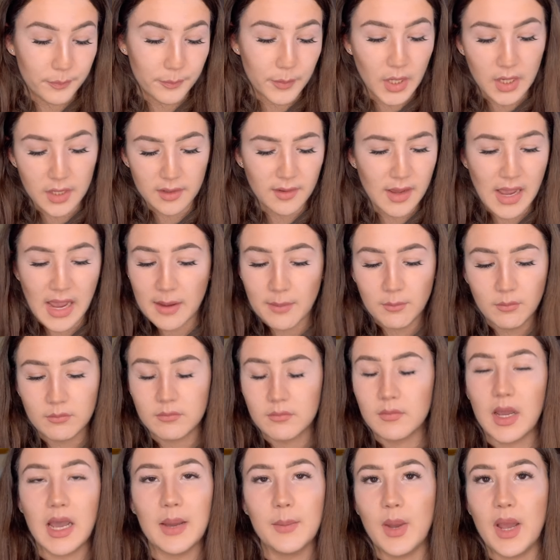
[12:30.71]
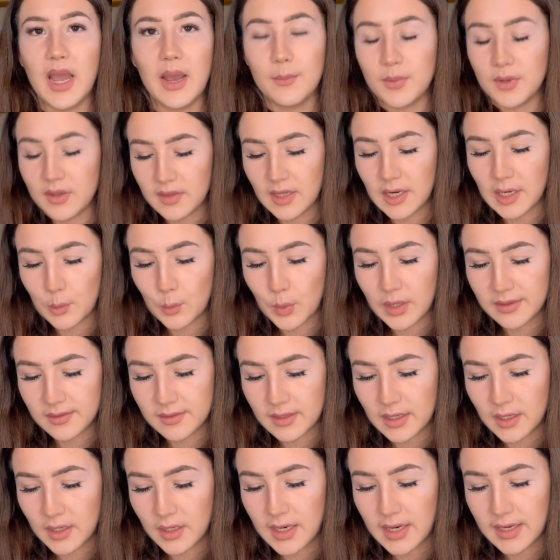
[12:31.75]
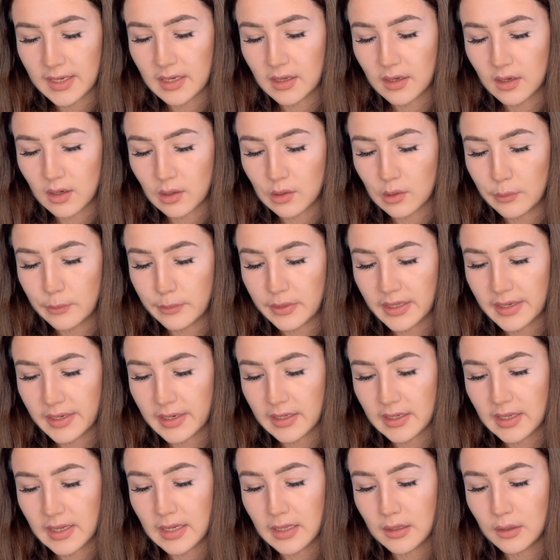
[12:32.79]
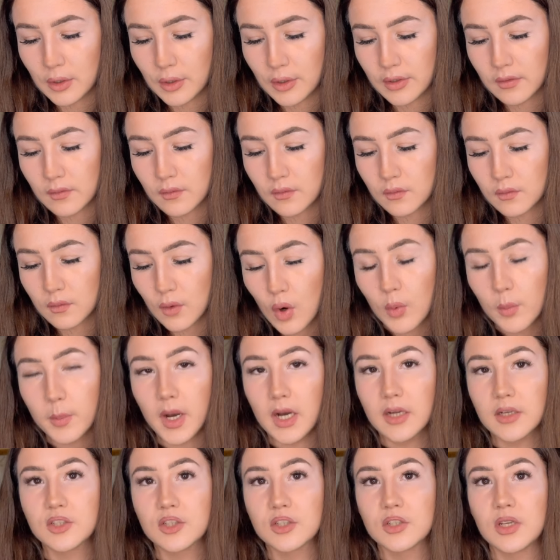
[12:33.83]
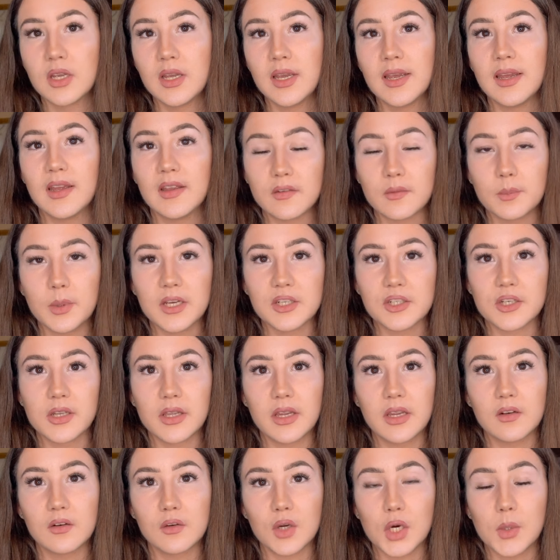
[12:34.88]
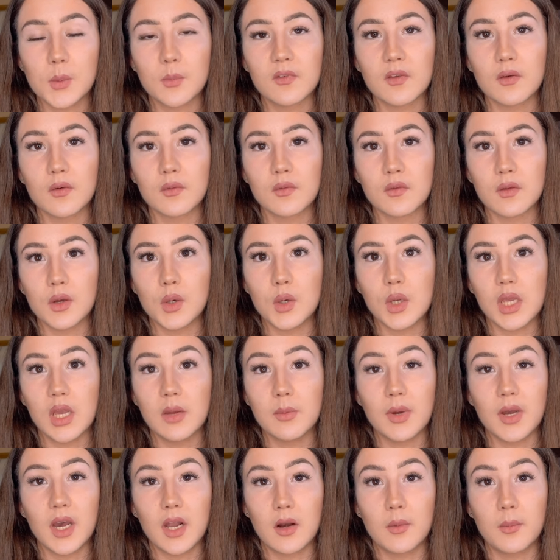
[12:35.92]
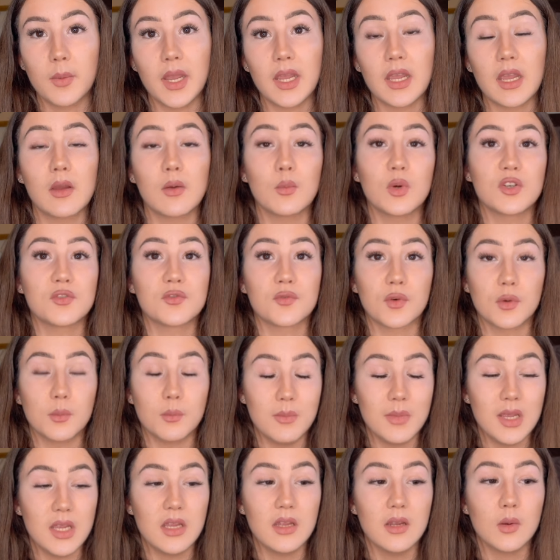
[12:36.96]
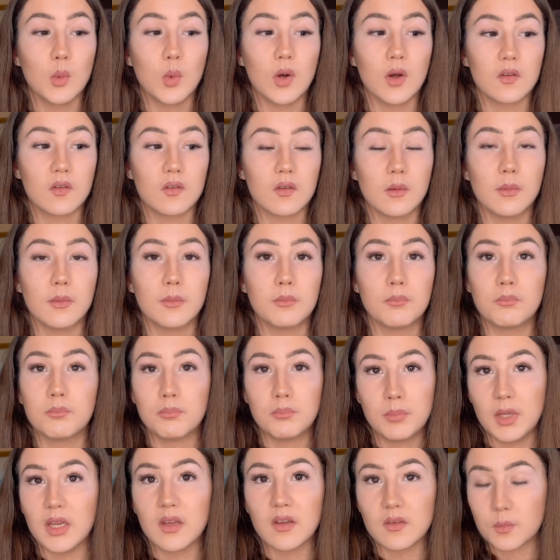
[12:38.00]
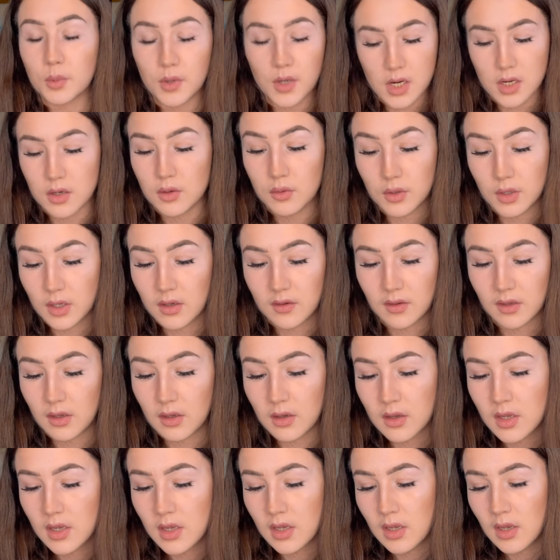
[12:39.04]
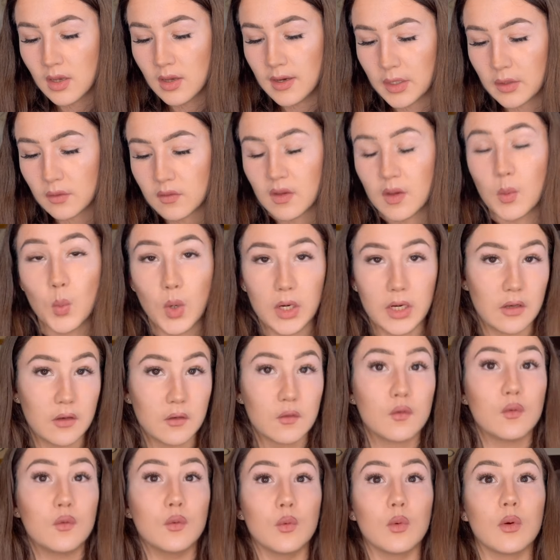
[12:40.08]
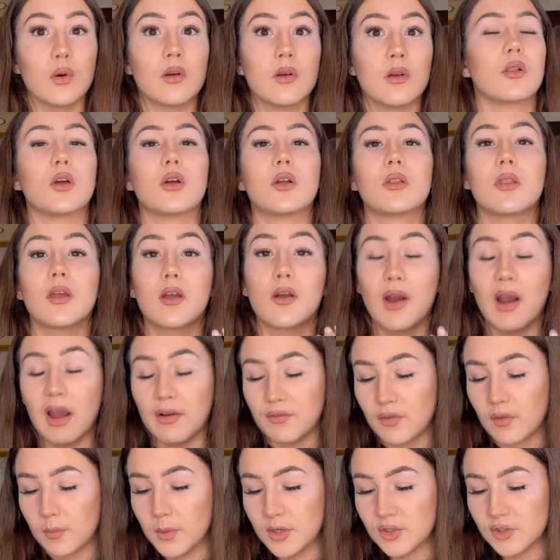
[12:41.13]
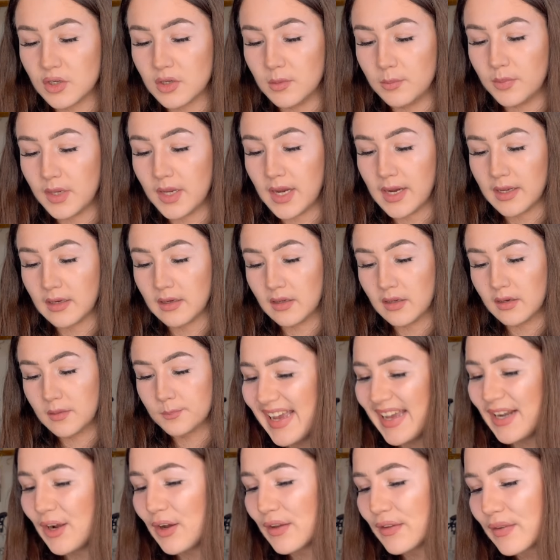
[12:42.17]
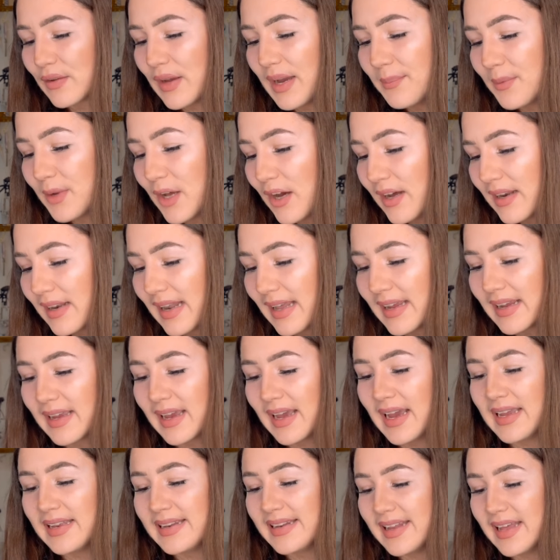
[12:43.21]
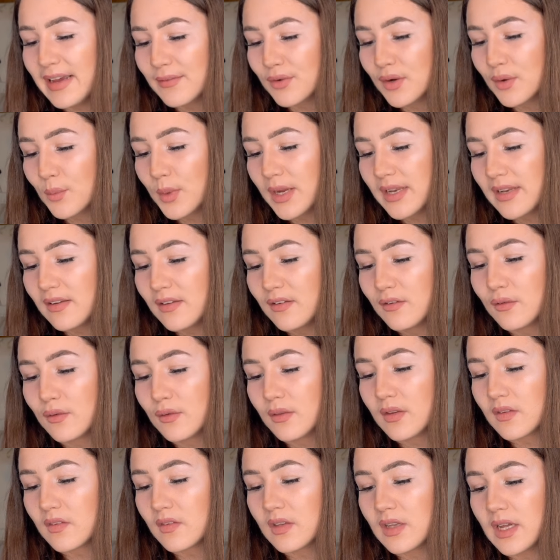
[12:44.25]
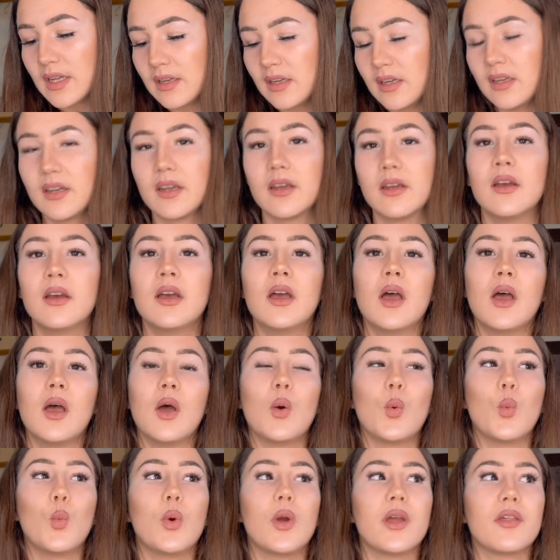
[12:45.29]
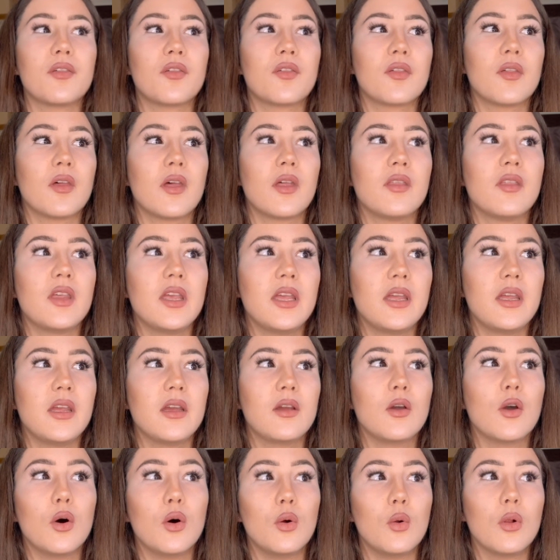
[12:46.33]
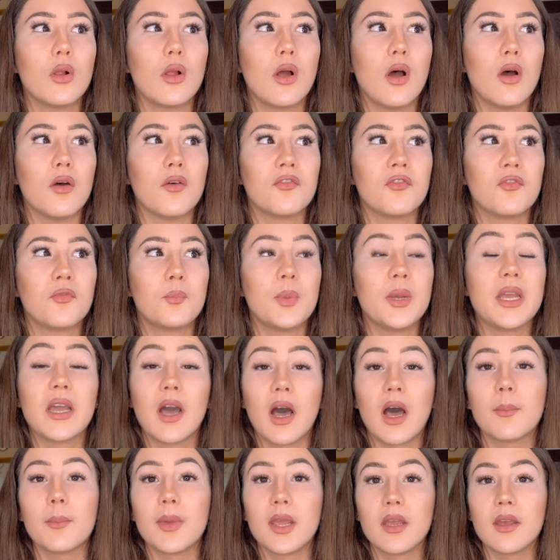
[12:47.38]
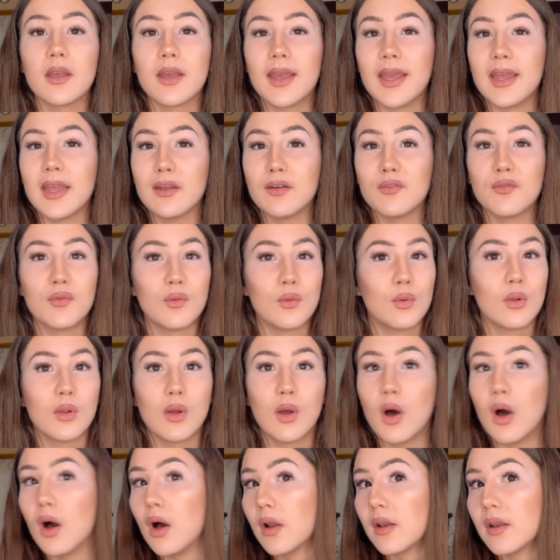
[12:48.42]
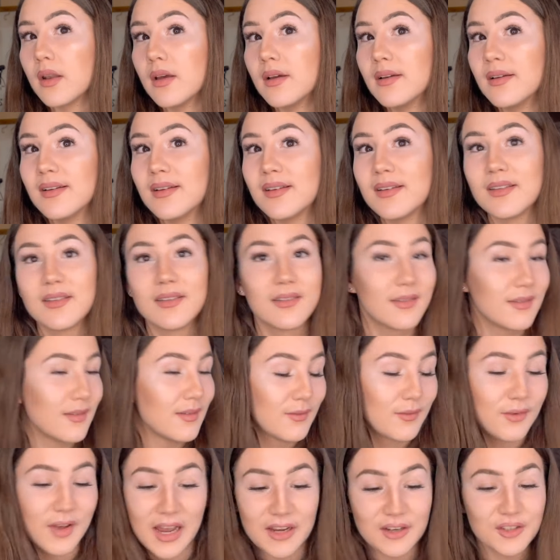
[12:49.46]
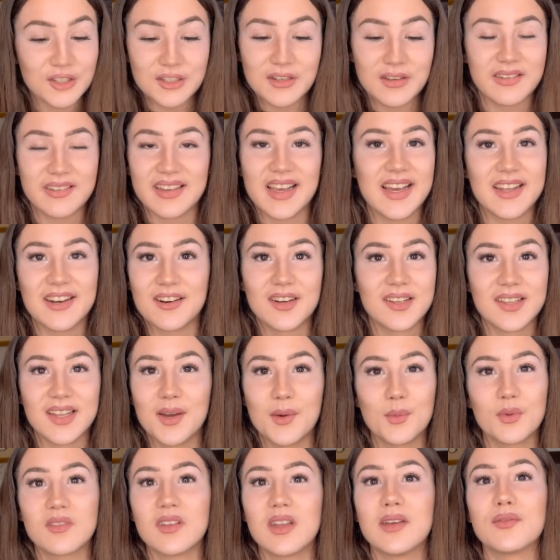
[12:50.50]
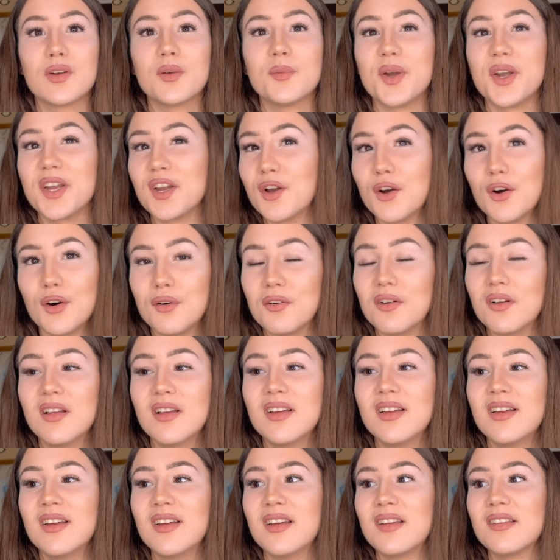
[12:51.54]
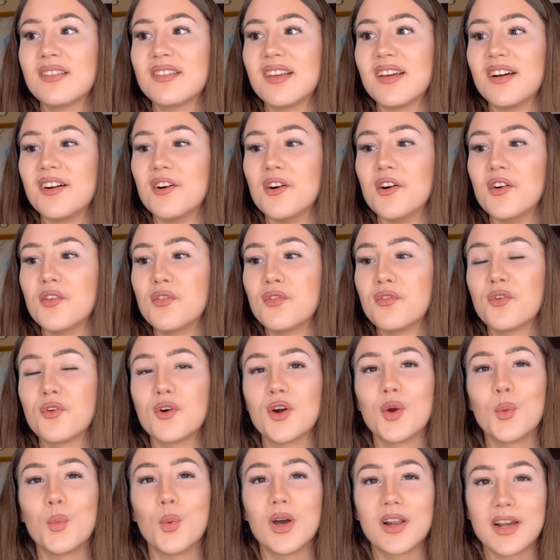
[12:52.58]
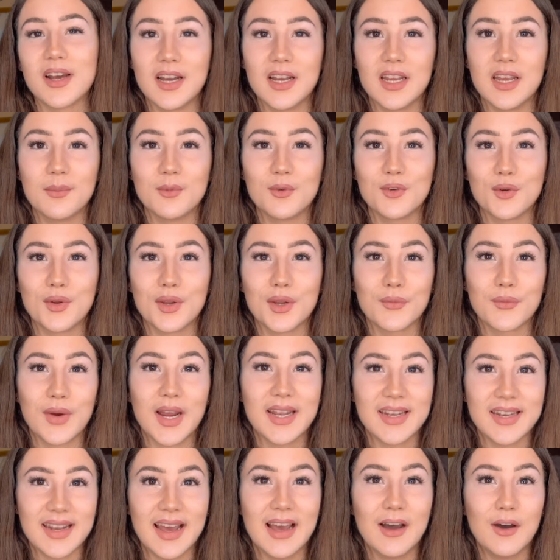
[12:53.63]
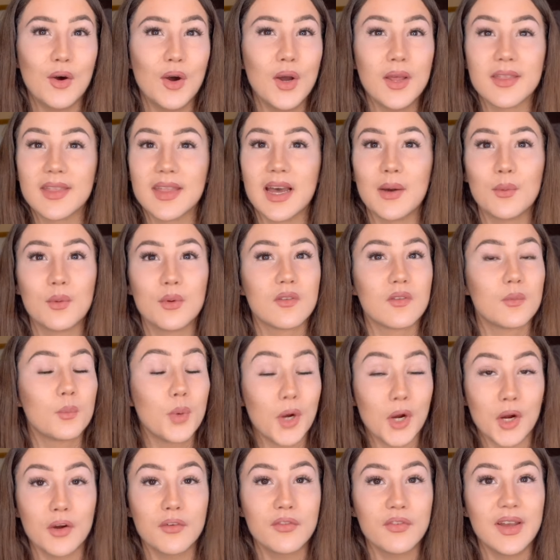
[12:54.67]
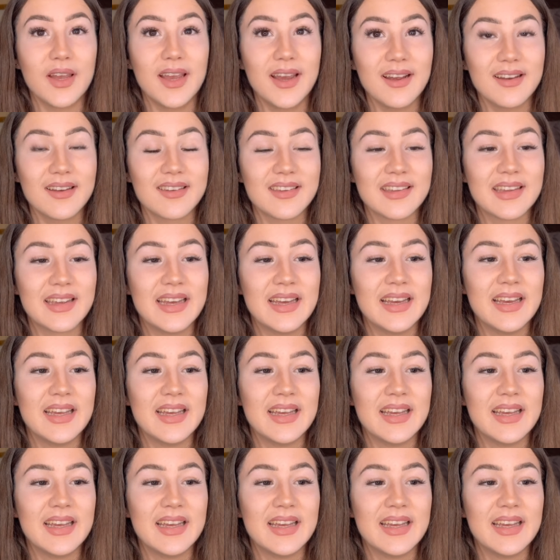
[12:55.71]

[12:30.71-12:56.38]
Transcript: But I'm happy that I went there. I cannot complain. I learned so much, especially in terms of sewing and pattern making, which for me was the biggest priority, because I wanted to learn the craftsmanship behind it. And also, I'm not like, I never went into the study with the goal of becoming a full-on fashion designer. That was never my goal. So for what I am doing right now, that was perfect.